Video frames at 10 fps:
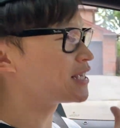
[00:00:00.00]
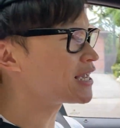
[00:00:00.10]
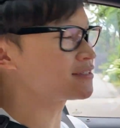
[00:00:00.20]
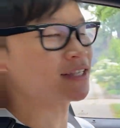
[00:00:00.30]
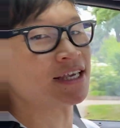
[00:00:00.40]

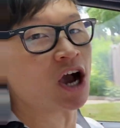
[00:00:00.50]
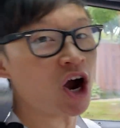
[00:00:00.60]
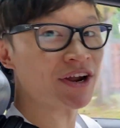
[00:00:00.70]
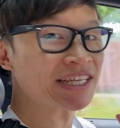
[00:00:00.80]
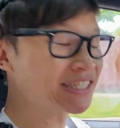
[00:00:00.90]
yes, they
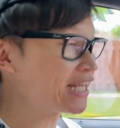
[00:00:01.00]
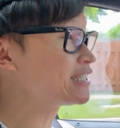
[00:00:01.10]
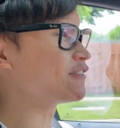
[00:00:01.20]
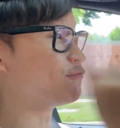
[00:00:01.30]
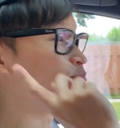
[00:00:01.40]
are
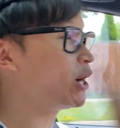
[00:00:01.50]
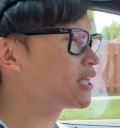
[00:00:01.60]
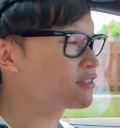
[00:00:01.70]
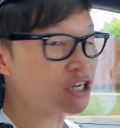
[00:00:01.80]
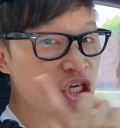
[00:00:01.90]
extensive,
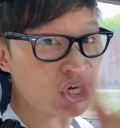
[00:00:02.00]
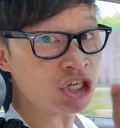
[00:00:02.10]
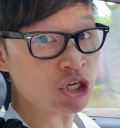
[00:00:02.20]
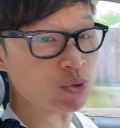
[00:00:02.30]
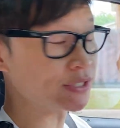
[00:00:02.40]
but the good
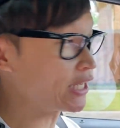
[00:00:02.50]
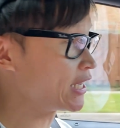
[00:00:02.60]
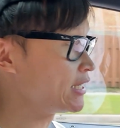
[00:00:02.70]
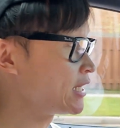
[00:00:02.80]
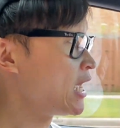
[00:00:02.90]
news
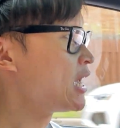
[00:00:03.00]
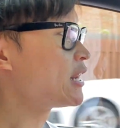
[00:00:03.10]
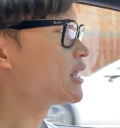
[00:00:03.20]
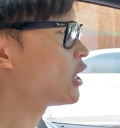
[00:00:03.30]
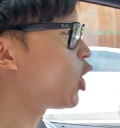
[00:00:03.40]
is
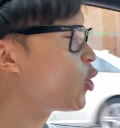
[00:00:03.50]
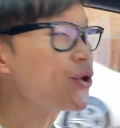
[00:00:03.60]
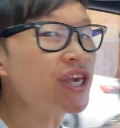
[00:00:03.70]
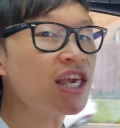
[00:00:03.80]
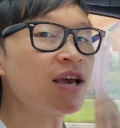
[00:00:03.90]
the
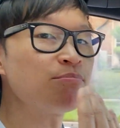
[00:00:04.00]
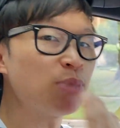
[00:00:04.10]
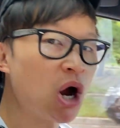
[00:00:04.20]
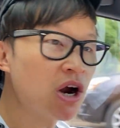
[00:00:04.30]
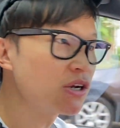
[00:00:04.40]
OEM
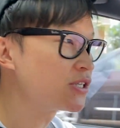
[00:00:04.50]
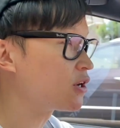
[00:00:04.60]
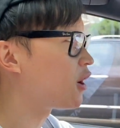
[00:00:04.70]
parts